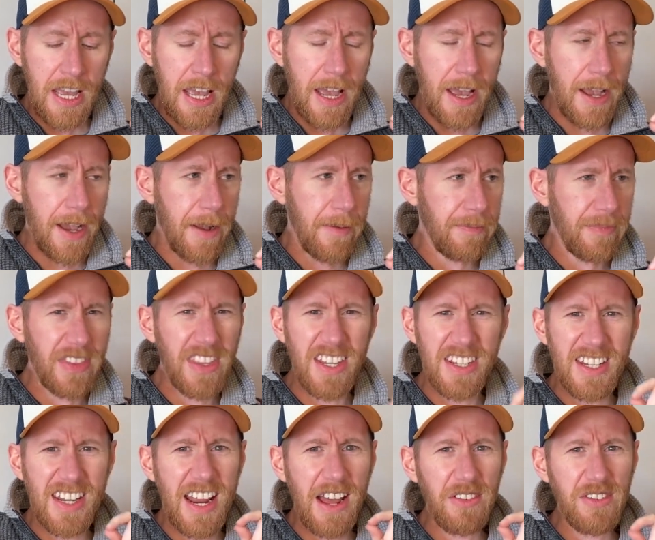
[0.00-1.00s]

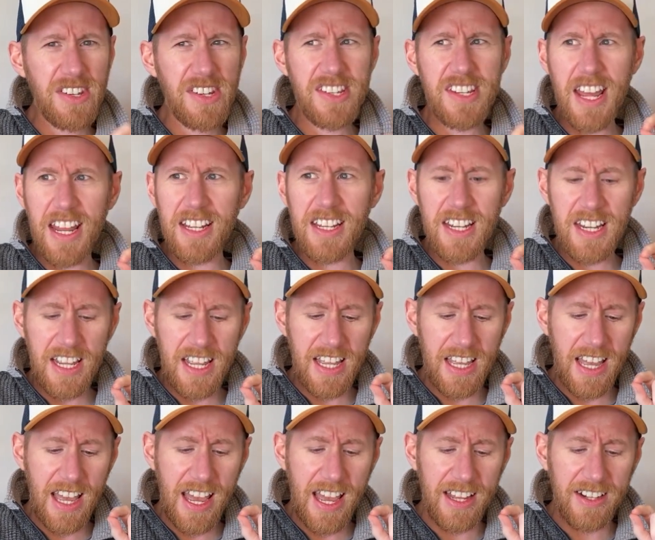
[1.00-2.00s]
There's an
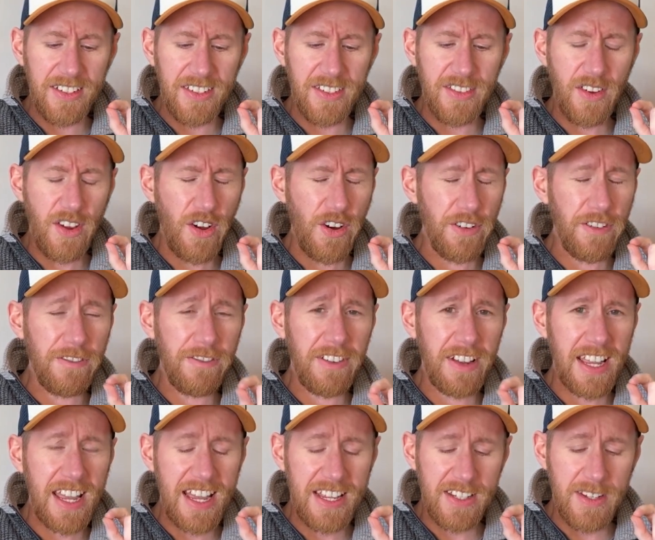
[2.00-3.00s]
outstanding and
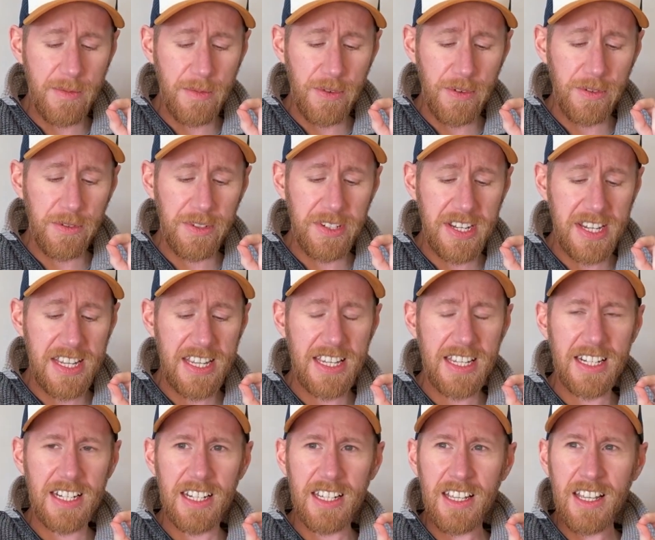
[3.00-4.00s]
unforgettable
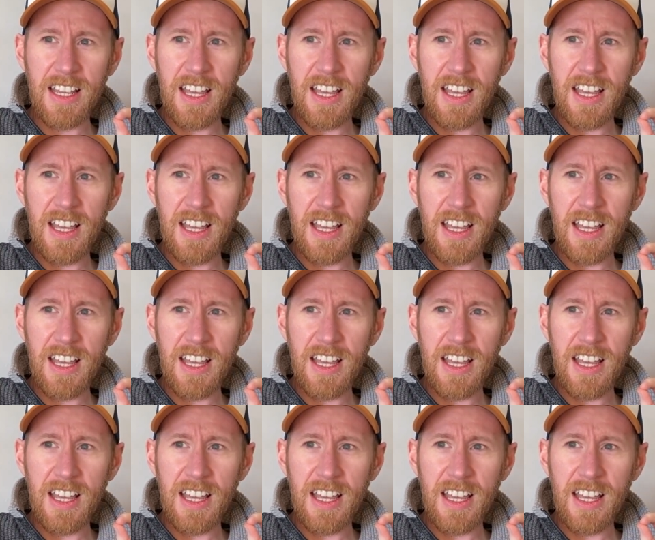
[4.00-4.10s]
scene